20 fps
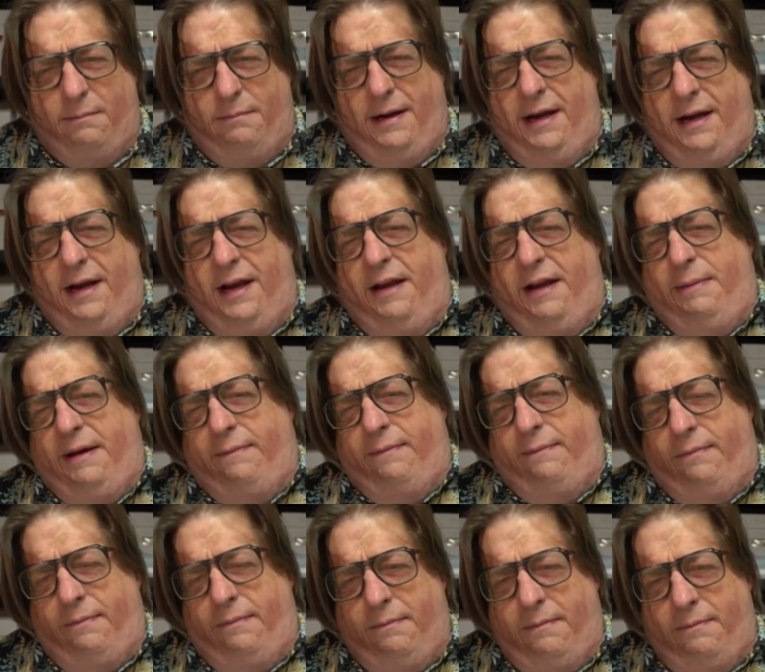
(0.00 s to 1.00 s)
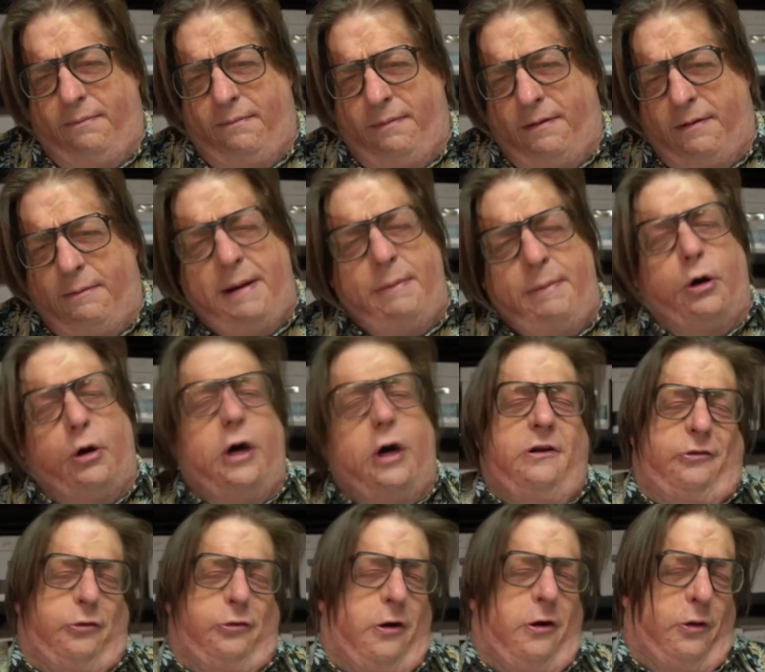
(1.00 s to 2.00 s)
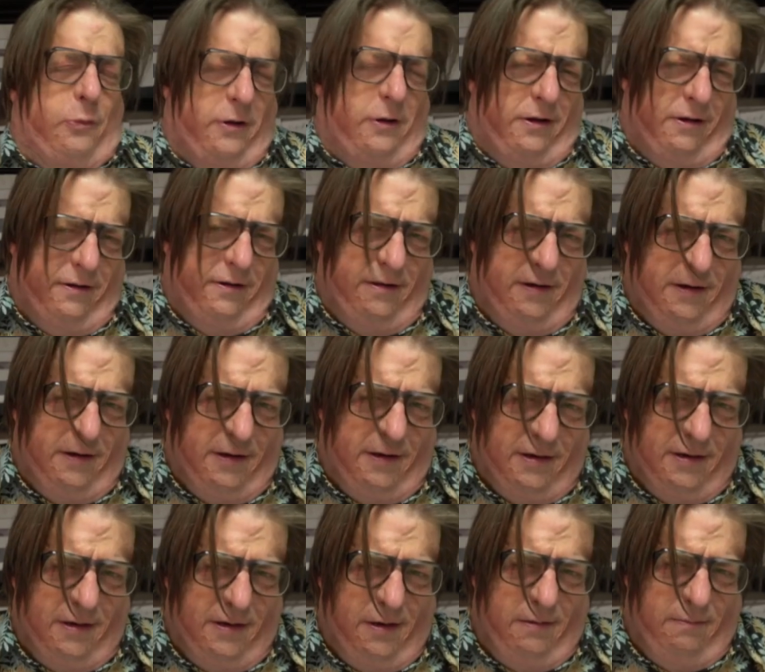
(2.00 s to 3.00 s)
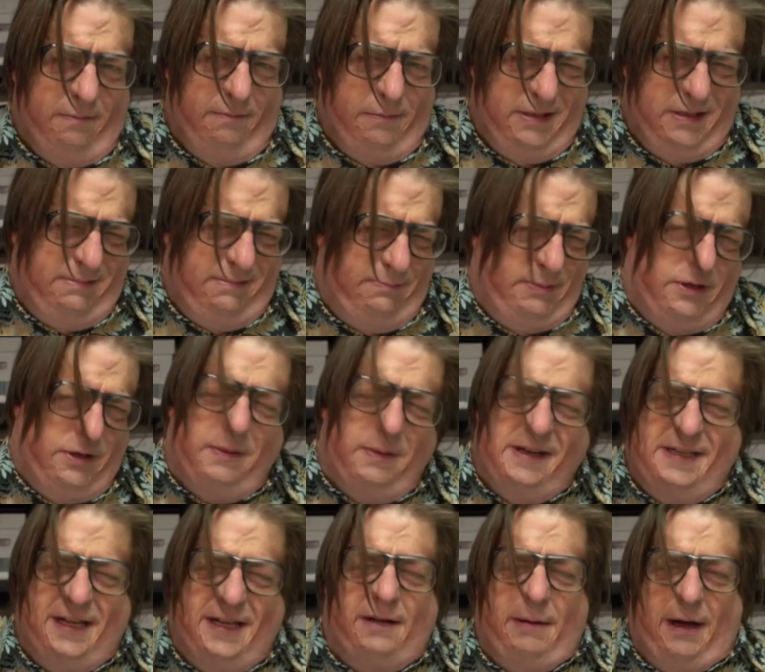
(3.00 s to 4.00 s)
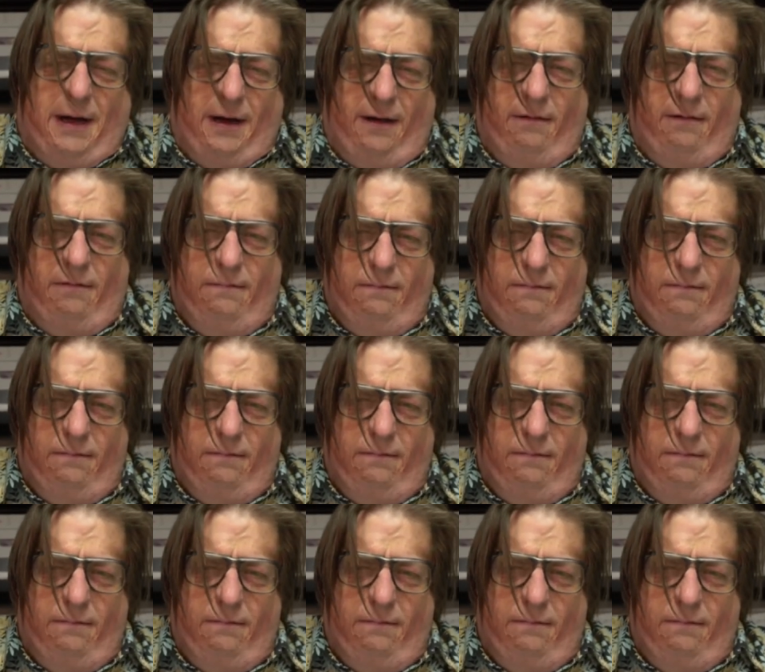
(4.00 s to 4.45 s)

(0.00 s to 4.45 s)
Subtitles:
maybe go ahead and destroy the world. But don't be a dick about it.